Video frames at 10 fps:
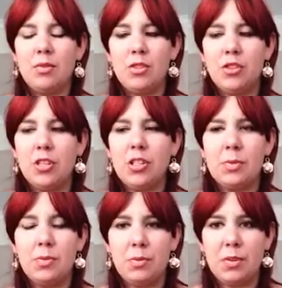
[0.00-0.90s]
just
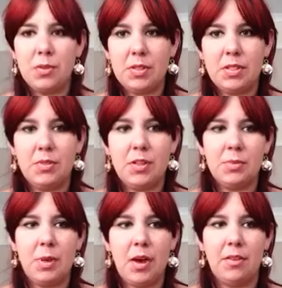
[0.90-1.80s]
before my
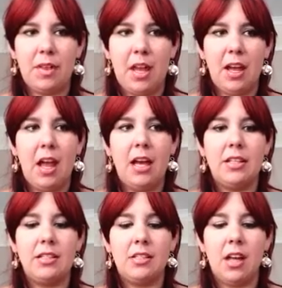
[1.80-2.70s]
21st birthday,
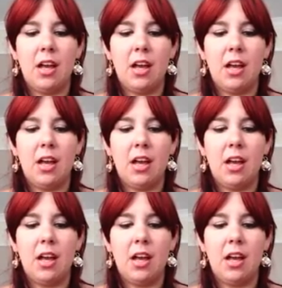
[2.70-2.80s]
and